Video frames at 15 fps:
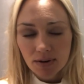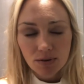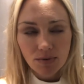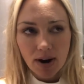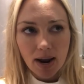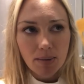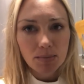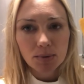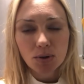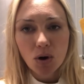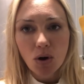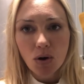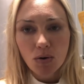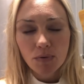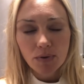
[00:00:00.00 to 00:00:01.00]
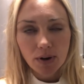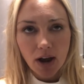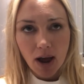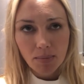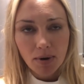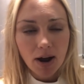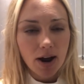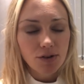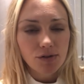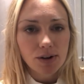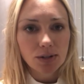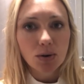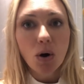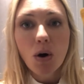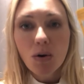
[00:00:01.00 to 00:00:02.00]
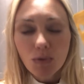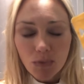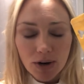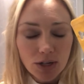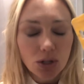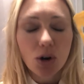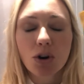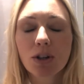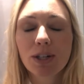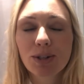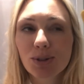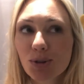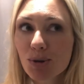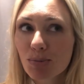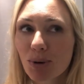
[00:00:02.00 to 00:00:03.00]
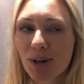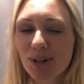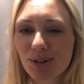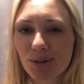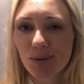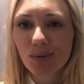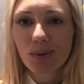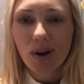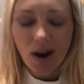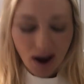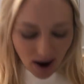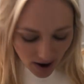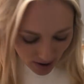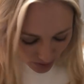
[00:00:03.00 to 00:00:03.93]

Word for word: grams of carbohydrates, of which only two point two are